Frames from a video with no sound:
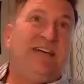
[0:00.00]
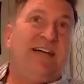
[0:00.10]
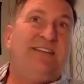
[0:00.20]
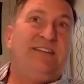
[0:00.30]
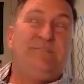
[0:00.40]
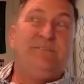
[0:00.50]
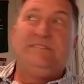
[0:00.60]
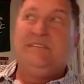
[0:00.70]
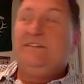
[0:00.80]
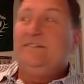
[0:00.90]
dial up
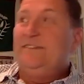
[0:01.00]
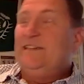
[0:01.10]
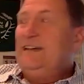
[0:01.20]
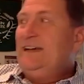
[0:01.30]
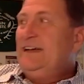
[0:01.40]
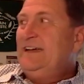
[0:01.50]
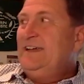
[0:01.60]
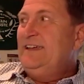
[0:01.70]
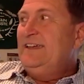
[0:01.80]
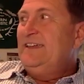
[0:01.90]
until
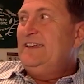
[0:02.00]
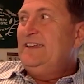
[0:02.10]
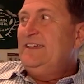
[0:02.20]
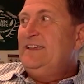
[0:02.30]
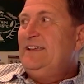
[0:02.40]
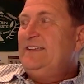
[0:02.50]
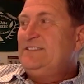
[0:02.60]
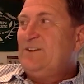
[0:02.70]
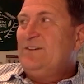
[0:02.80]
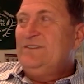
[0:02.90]
I
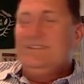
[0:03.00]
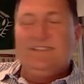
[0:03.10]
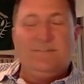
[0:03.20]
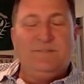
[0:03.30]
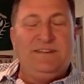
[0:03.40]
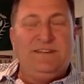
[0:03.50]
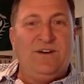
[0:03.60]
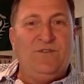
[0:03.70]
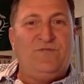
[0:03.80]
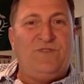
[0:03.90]
started this company in
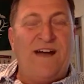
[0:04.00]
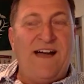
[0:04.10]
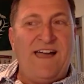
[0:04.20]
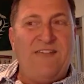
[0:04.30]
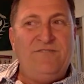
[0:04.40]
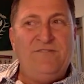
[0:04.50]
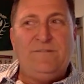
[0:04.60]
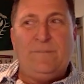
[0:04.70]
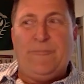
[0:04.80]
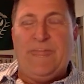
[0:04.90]
'05,
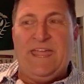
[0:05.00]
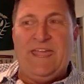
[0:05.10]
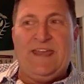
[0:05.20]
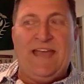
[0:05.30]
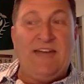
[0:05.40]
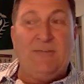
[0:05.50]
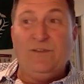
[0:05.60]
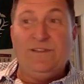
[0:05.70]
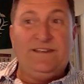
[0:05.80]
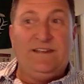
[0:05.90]
and I had a
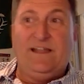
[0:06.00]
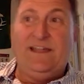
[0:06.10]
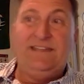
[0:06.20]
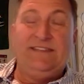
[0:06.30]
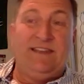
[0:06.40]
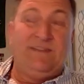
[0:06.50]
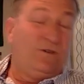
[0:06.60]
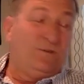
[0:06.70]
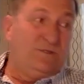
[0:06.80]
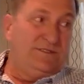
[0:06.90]
really good client that I'd
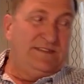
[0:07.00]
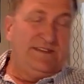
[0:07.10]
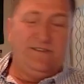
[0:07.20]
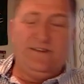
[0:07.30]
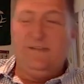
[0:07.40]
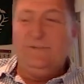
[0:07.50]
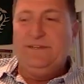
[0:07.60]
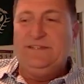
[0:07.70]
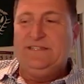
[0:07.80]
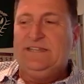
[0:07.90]
worked with at other
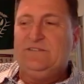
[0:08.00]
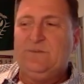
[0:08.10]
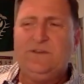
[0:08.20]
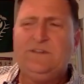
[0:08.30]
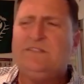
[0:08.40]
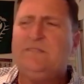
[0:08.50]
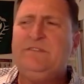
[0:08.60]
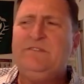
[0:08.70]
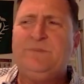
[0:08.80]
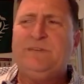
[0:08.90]
companies. And he goes, send
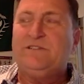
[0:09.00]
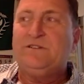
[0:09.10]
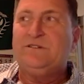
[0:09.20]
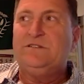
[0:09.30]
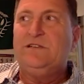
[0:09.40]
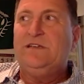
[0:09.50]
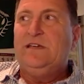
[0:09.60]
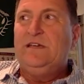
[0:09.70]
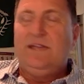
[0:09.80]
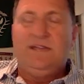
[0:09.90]
me those pictures
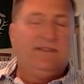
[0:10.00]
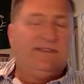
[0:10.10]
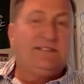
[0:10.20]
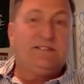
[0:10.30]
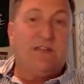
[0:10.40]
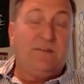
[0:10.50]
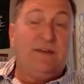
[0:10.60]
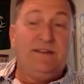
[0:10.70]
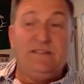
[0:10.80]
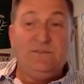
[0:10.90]
and then let's talk
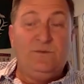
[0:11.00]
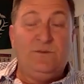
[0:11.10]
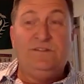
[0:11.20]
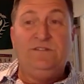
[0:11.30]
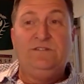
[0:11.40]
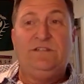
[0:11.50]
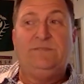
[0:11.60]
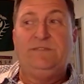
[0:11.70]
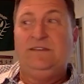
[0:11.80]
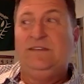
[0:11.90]
about it because we want to do
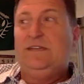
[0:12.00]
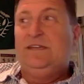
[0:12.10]
something.